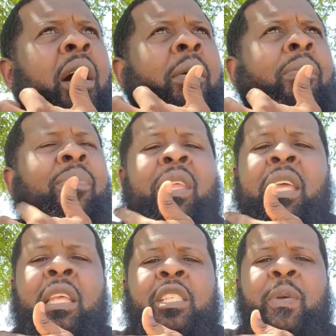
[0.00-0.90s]

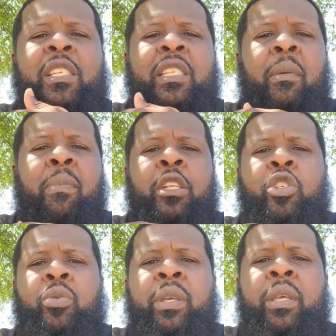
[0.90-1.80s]
needed, especially in
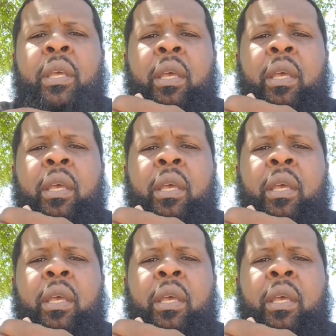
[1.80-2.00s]
ministry.